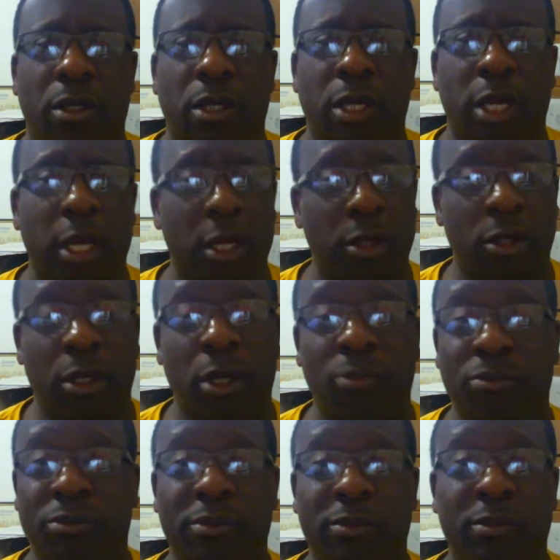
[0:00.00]
And
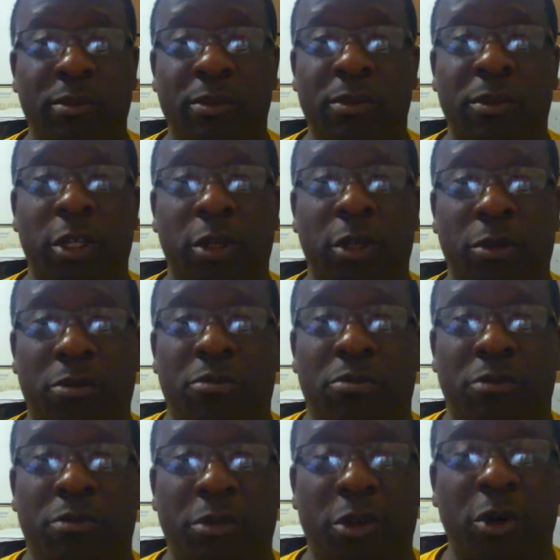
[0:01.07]
you
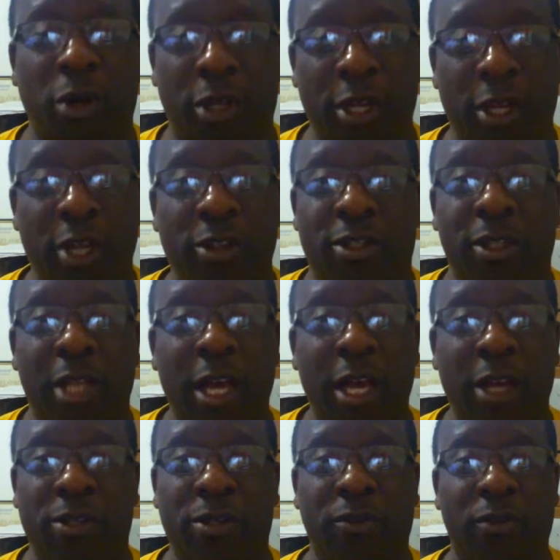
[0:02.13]
go against the
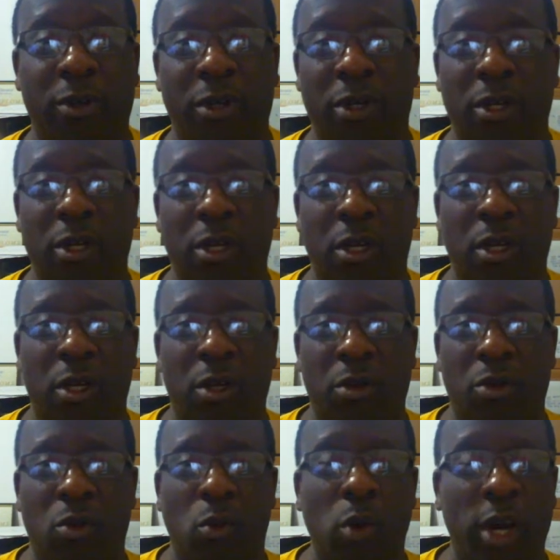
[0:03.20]
likes of a
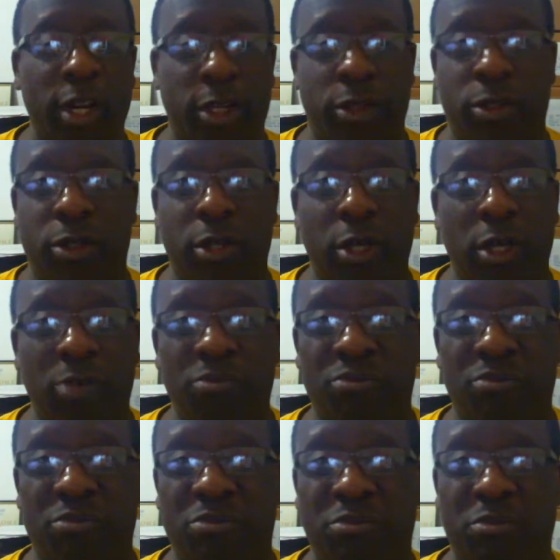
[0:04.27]
white
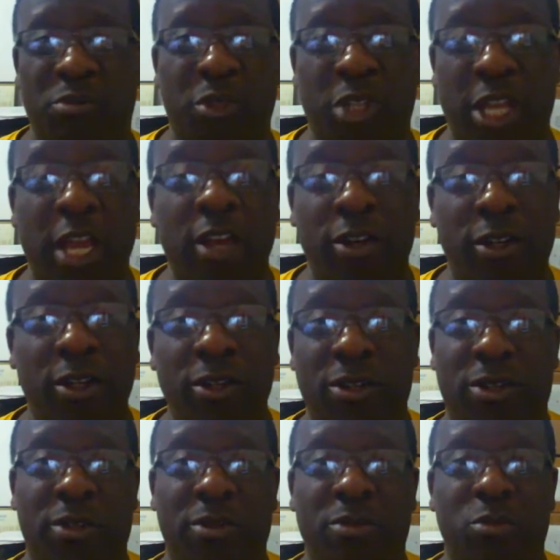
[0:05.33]

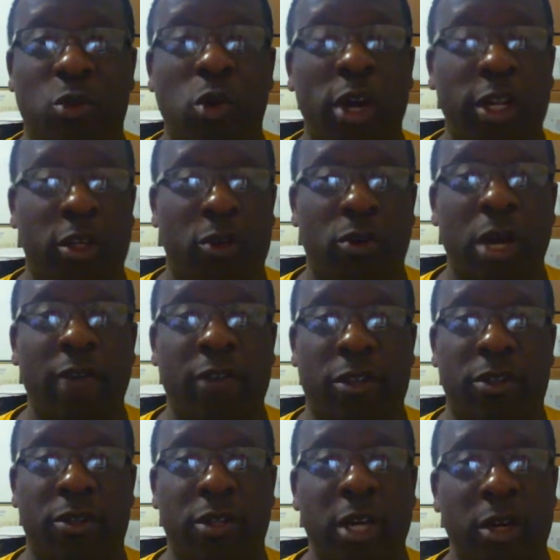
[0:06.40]
candidate, a white graphic
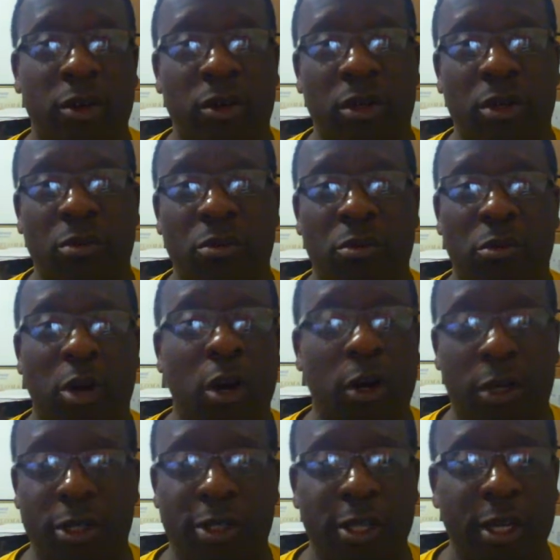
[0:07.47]
designer and
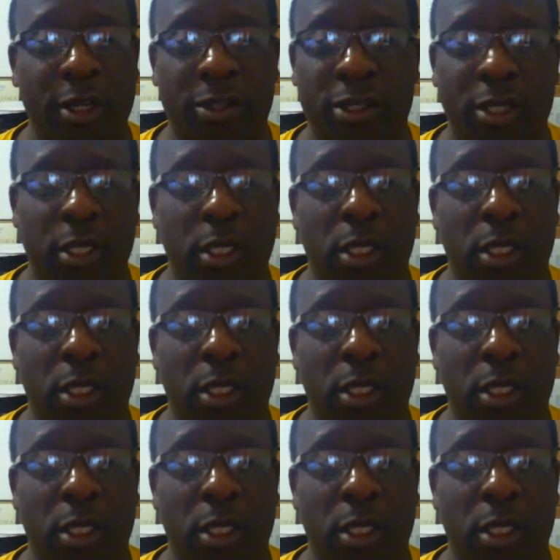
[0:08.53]
architect,